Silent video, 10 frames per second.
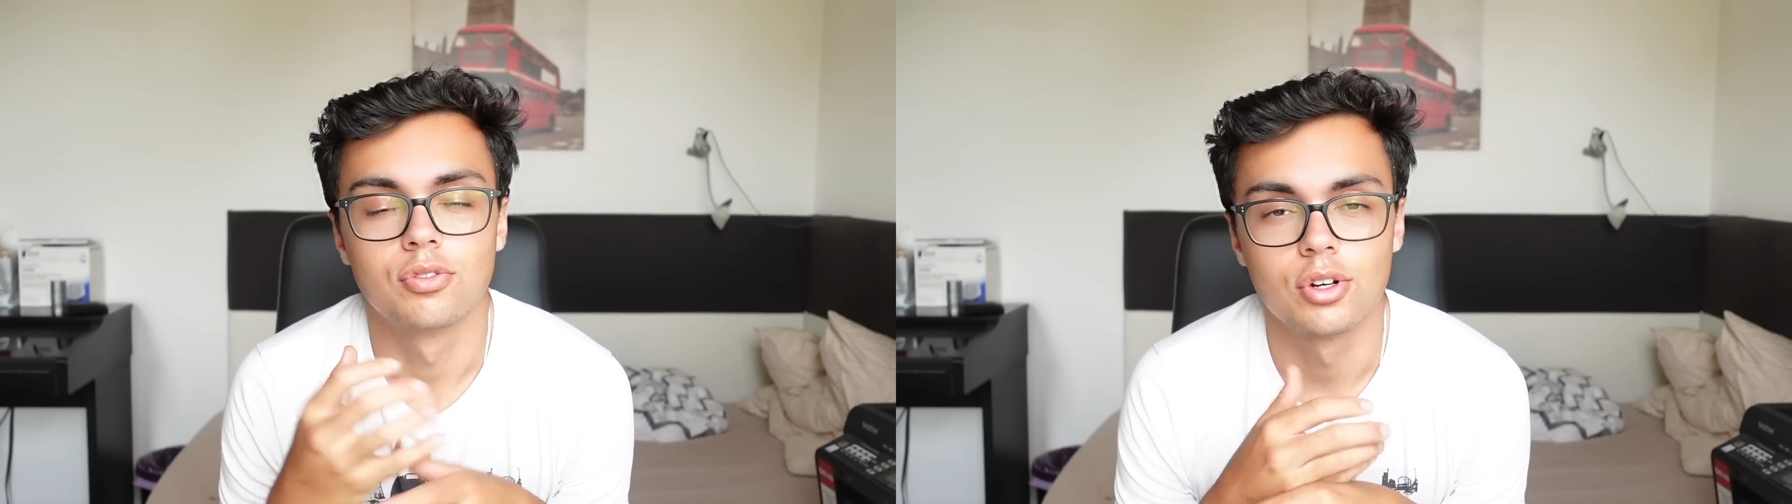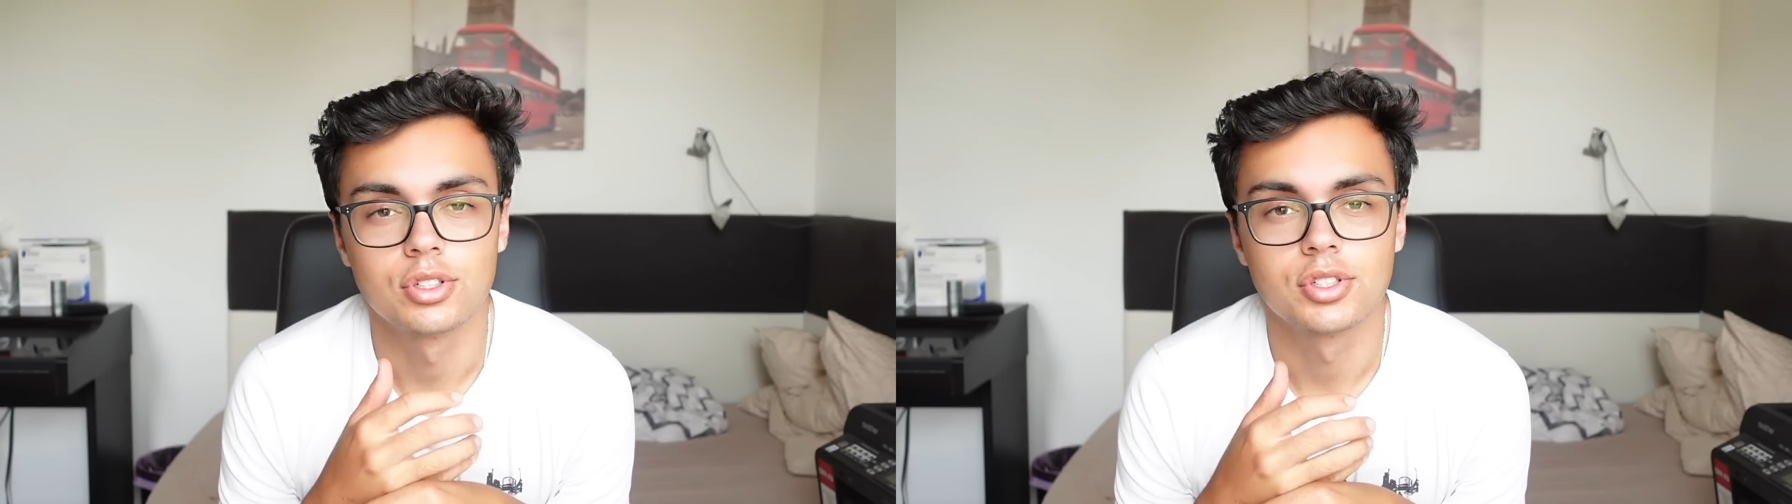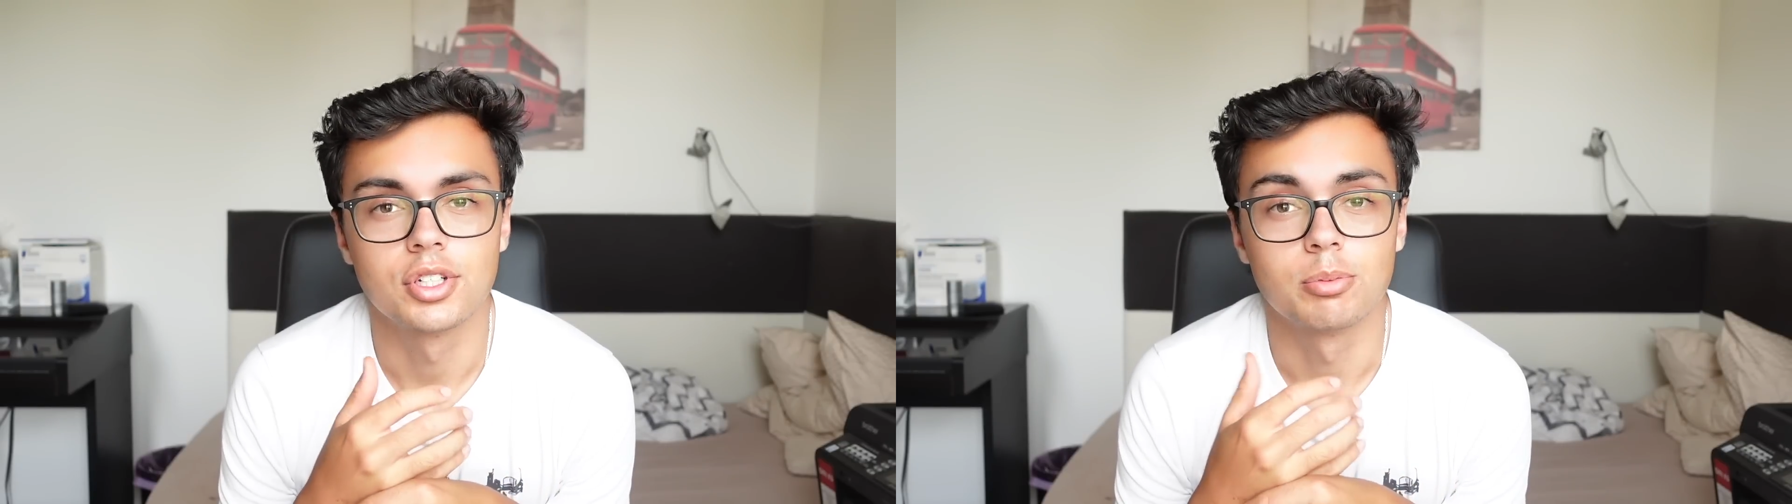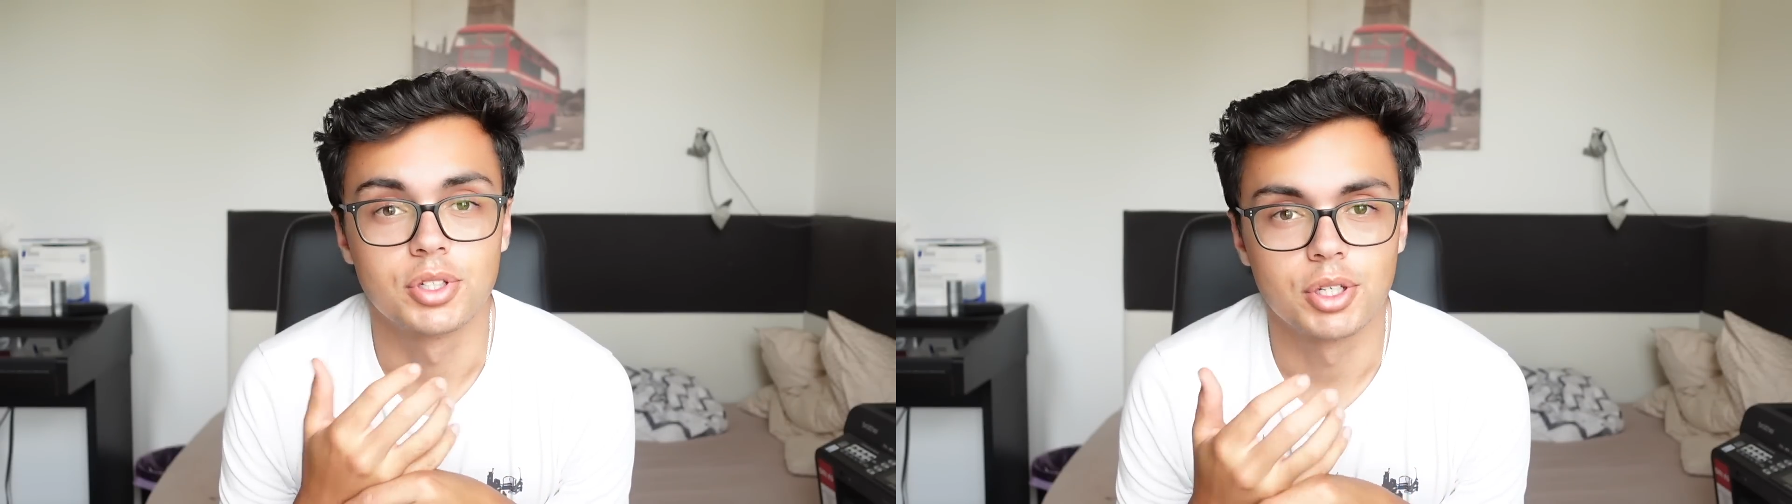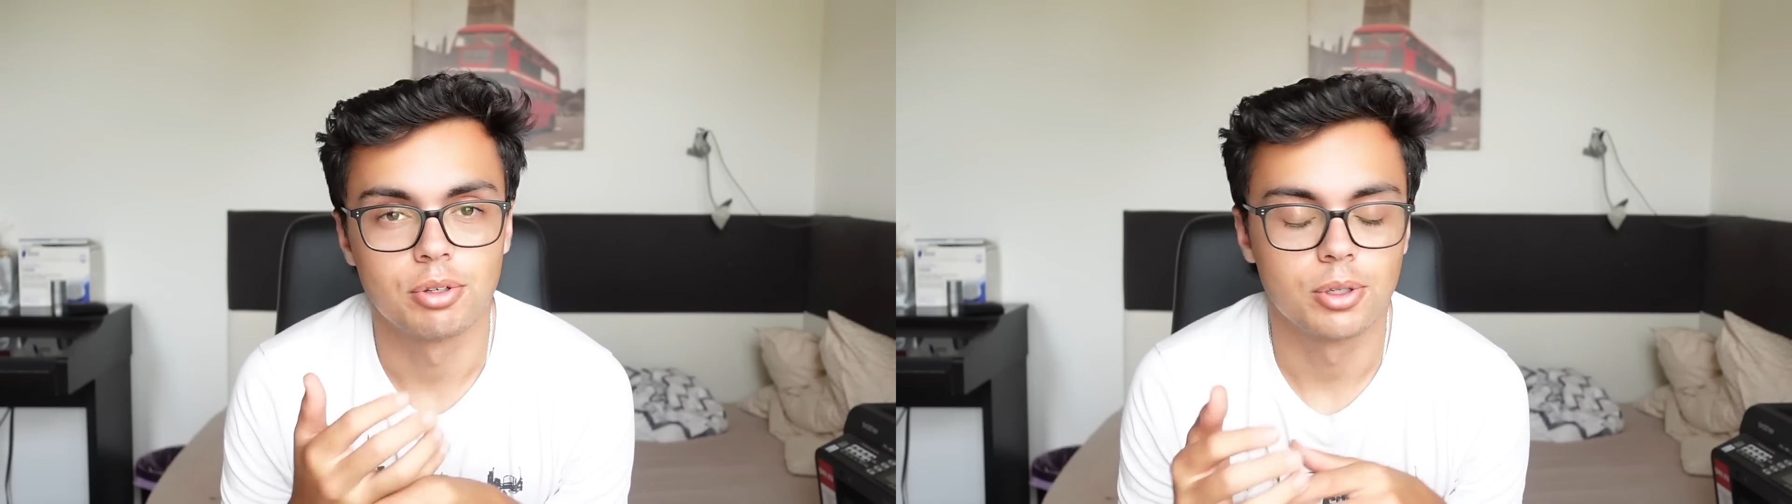first year
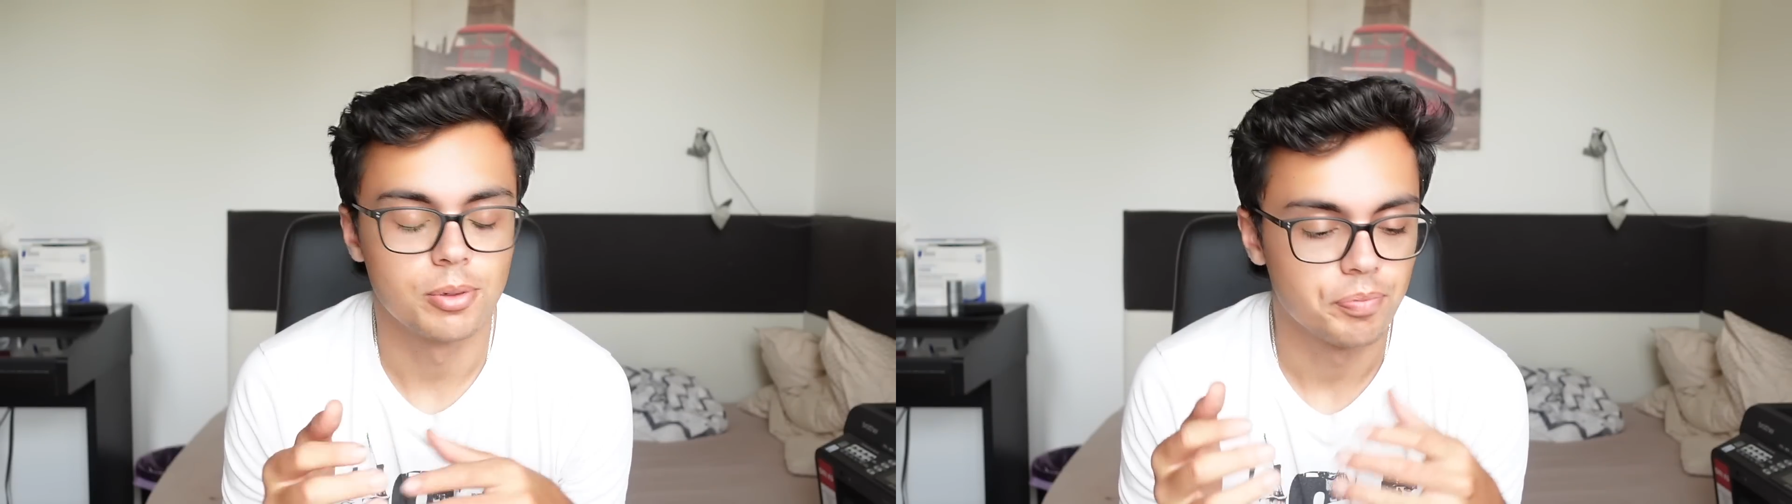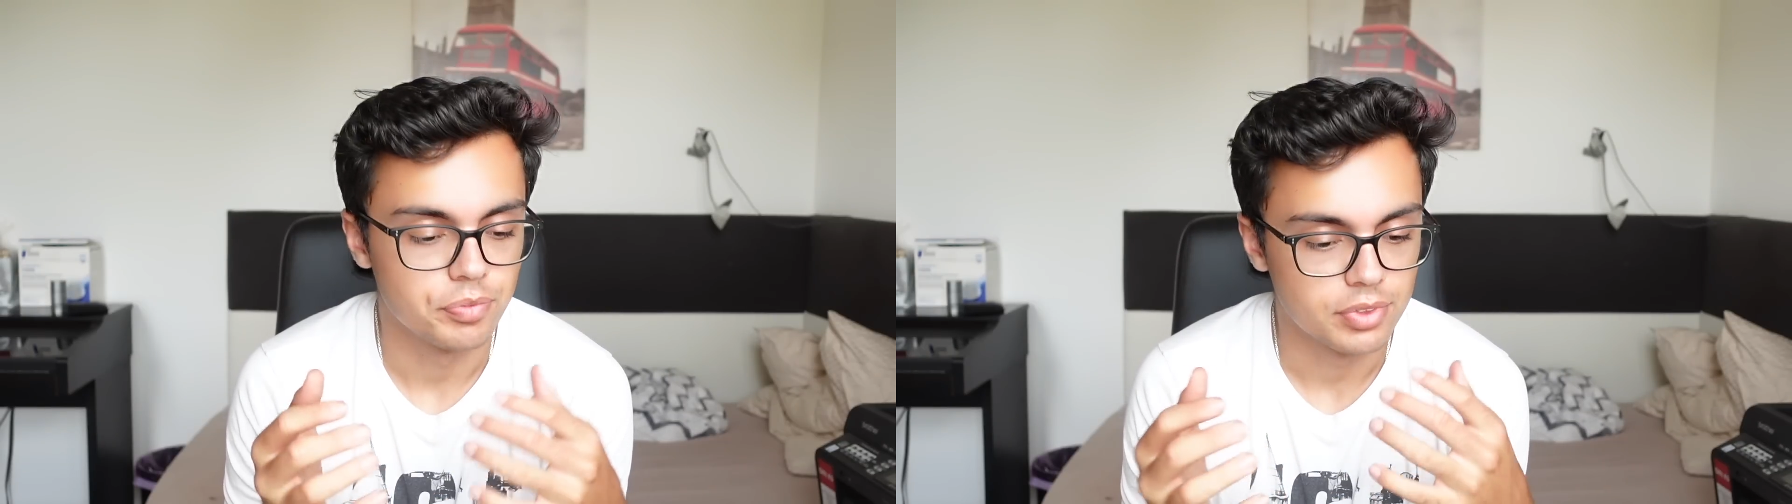material,